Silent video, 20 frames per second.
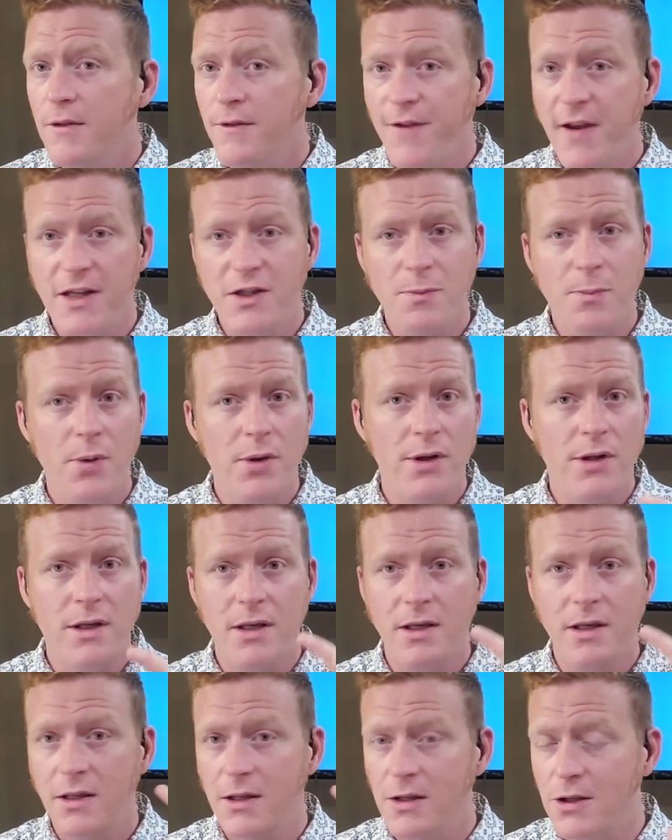Facebook,
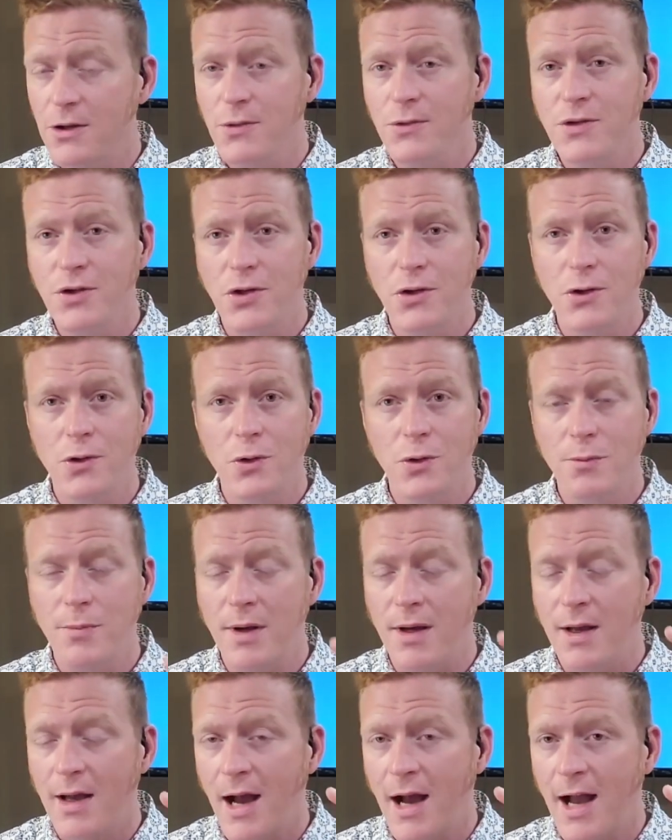
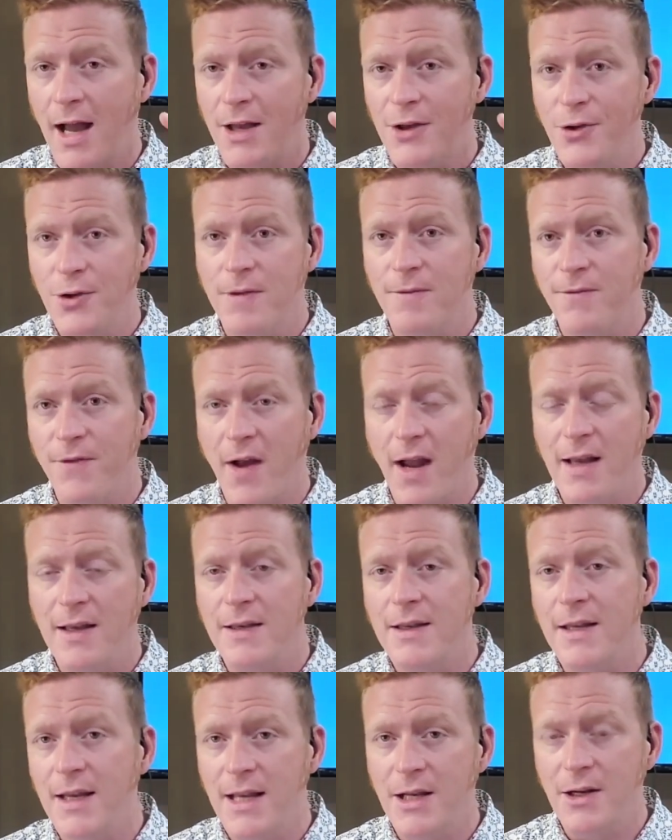YouTube, and you can
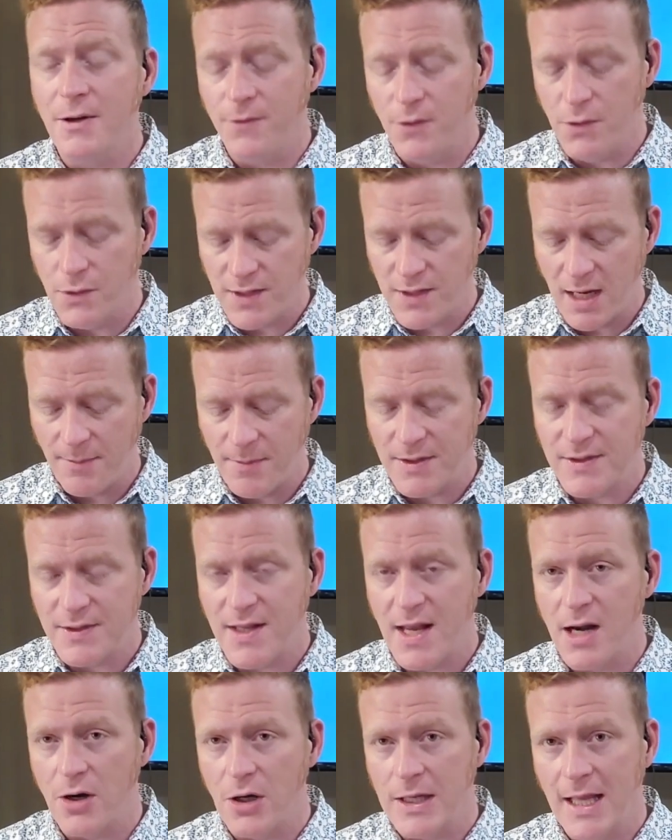find interview segments
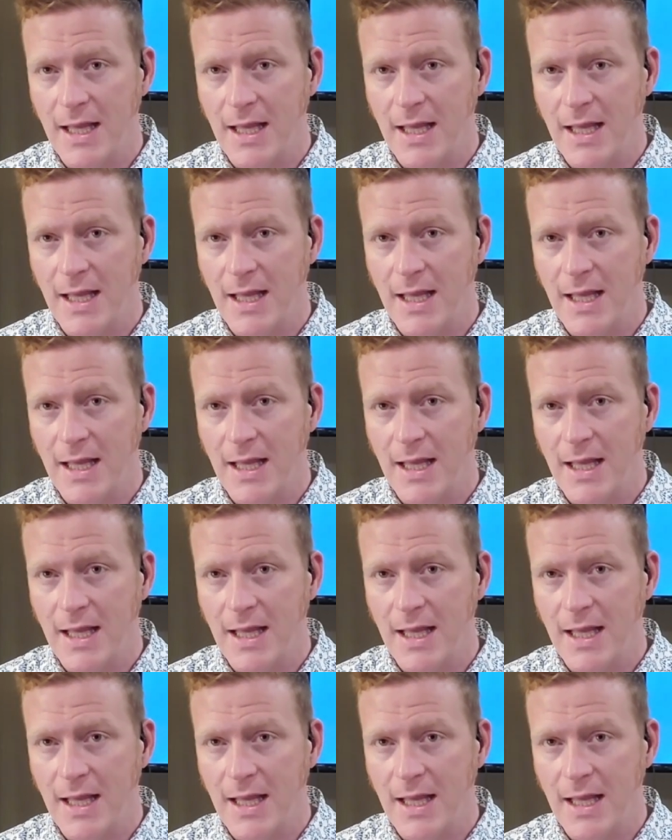there.